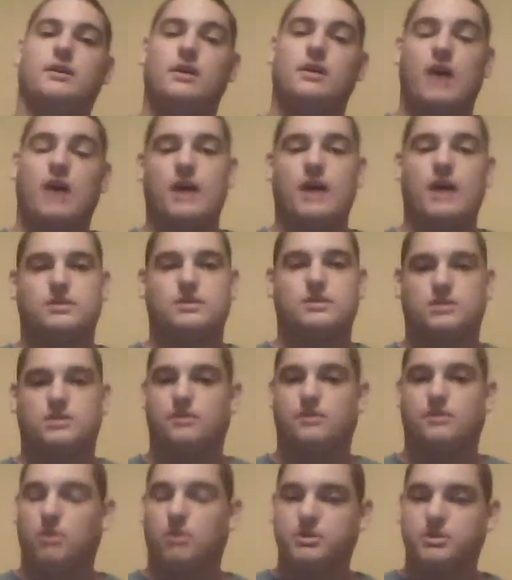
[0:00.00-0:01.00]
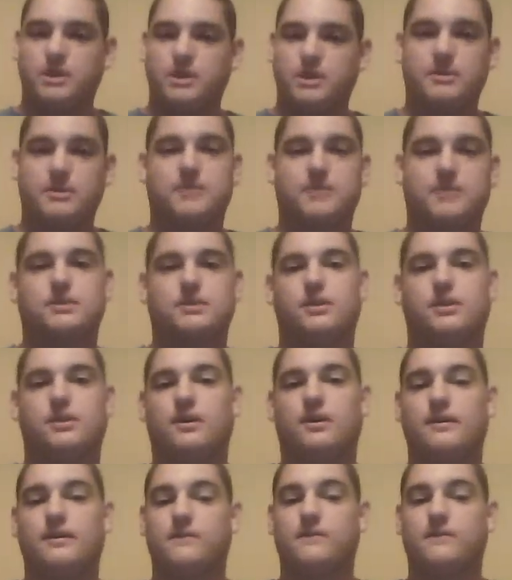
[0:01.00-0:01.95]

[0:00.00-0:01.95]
And it's just a 4-string bass guitar.